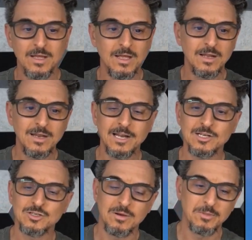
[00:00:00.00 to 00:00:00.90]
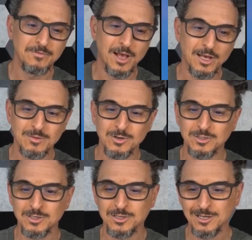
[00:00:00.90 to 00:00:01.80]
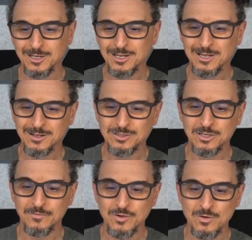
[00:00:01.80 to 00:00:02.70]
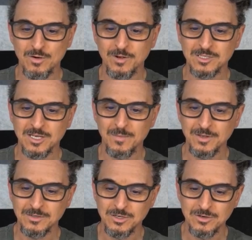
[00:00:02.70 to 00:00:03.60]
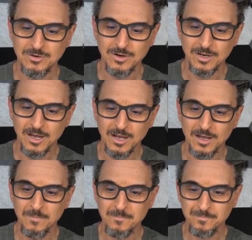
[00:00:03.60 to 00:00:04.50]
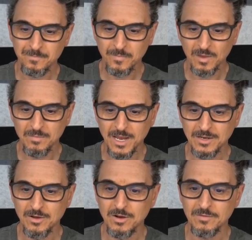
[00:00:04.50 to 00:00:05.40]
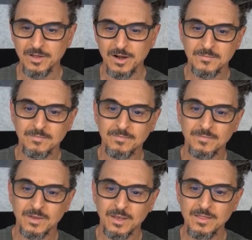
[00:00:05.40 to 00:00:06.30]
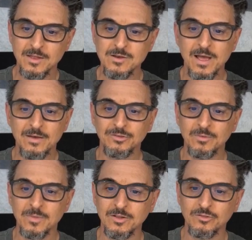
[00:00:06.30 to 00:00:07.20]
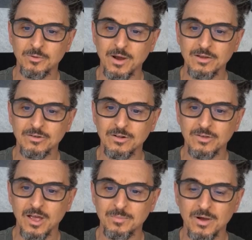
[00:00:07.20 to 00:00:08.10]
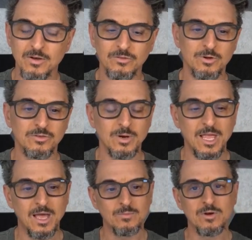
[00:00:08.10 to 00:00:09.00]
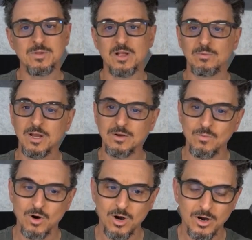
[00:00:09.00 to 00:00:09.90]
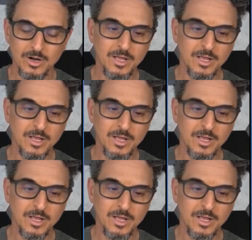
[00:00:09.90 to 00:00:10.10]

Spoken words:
Not extremely valuable to the viewer, but something to make note of there. Okay, then you have some inspirational type posts, which again would be a written word,